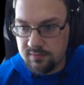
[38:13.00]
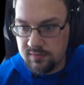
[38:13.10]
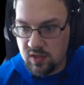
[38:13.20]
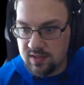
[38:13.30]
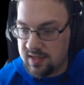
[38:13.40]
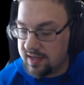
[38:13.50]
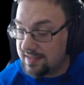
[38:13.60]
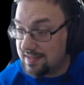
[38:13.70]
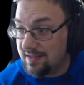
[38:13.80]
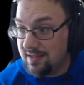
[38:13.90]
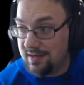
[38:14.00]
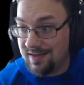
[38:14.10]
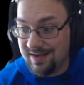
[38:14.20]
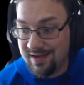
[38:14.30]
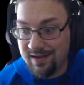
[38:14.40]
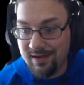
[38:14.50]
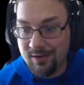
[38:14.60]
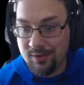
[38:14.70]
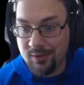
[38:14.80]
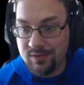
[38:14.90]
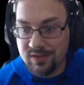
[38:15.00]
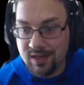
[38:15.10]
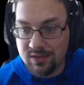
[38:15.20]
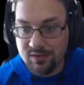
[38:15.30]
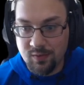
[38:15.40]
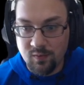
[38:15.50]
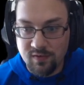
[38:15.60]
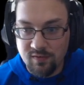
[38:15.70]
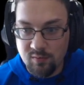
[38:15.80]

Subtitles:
Because like I said, the Knight Hero is actually one of the